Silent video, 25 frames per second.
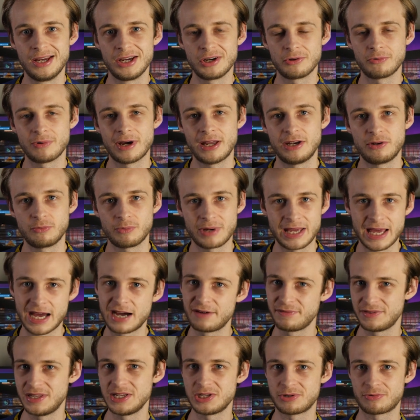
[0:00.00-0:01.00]
when we
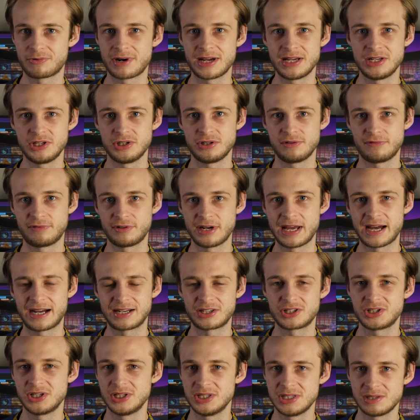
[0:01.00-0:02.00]
have this range of
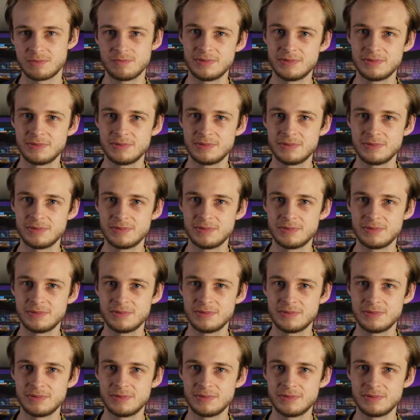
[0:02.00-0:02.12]
reactions,